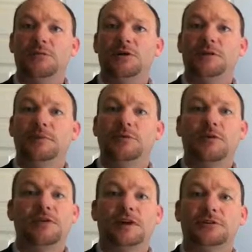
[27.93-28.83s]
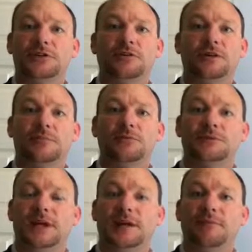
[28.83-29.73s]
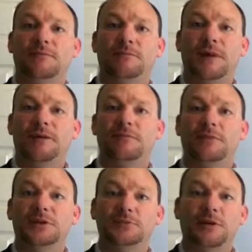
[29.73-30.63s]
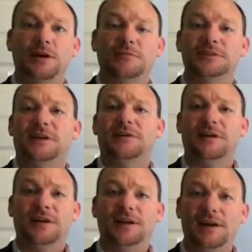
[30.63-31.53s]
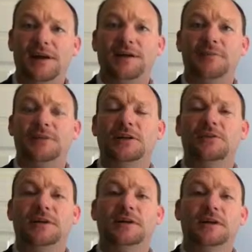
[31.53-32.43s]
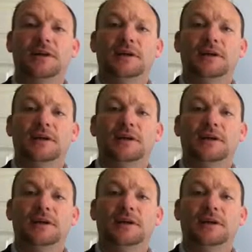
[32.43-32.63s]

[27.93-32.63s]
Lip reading: Would it be worth y'all showing up on time back from lunch break?" And we was like, "Heck yeah, absolutely."